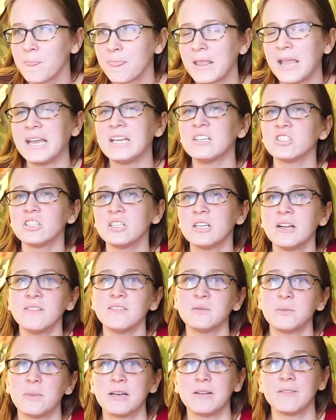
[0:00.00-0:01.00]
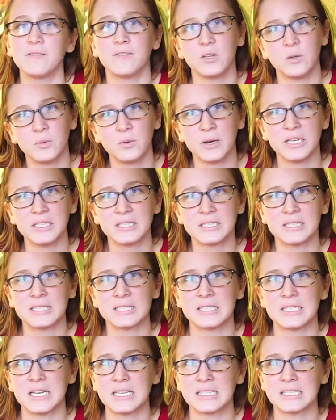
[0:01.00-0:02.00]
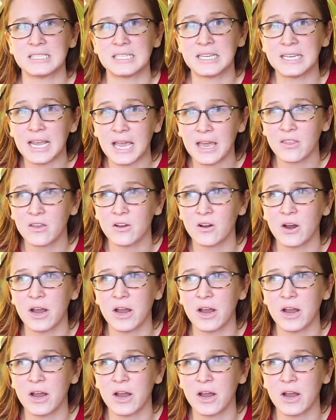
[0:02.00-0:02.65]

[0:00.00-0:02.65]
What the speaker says: Angel and I have spent a few nights in this tent together,